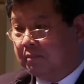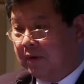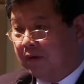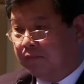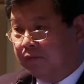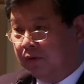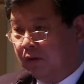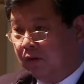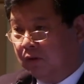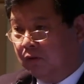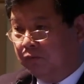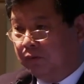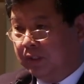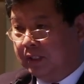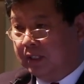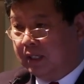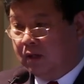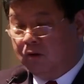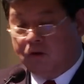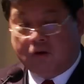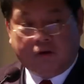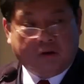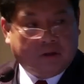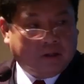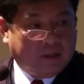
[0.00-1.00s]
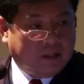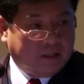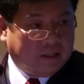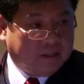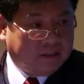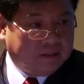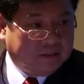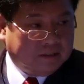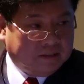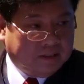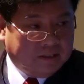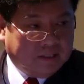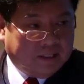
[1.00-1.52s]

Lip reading: buffalo with a longer